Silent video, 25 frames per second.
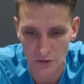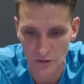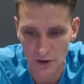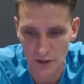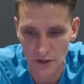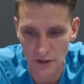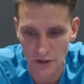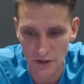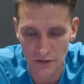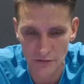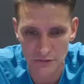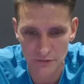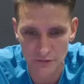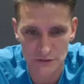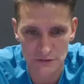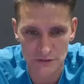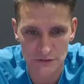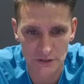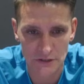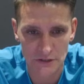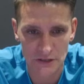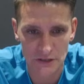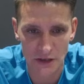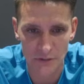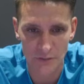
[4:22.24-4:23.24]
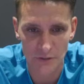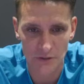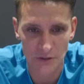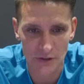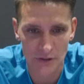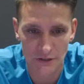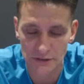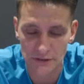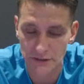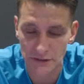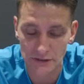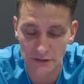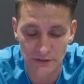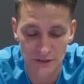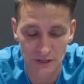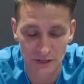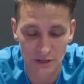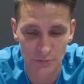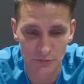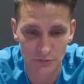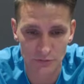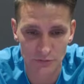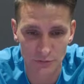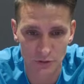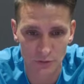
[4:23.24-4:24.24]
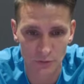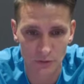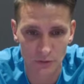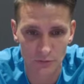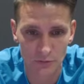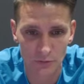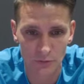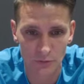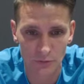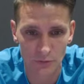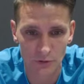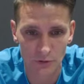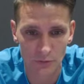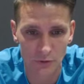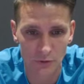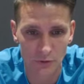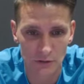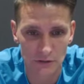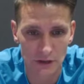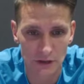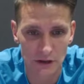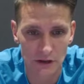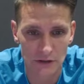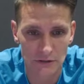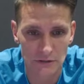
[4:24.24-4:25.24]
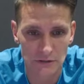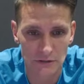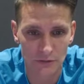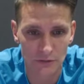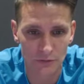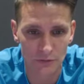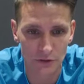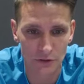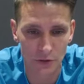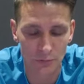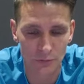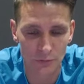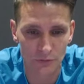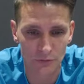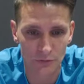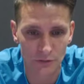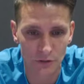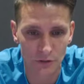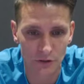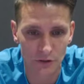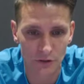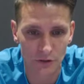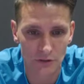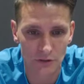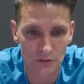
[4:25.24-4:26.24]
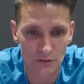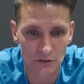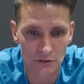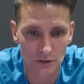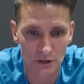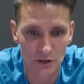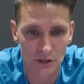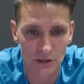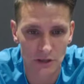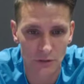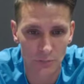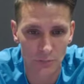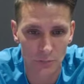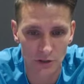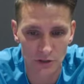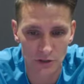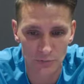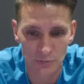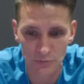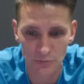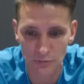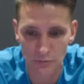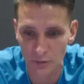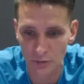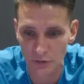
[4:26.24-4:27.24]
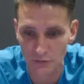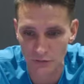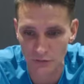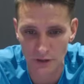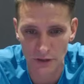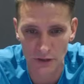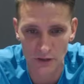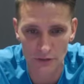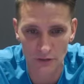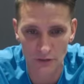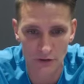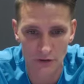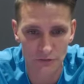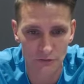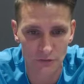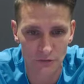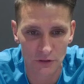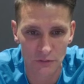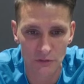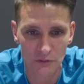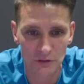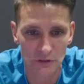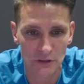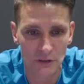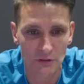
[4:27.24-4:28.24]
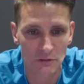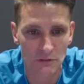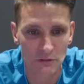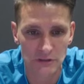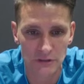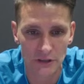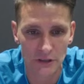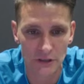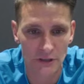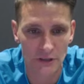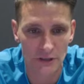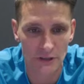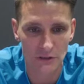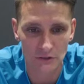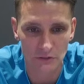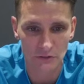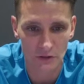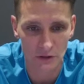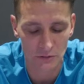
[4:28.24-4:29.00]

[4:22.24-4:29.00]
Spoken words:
great lift to see them. And like I said, I said it before, when we walked out onto the field before the checking the pitch, before we even kicked off, they were singing.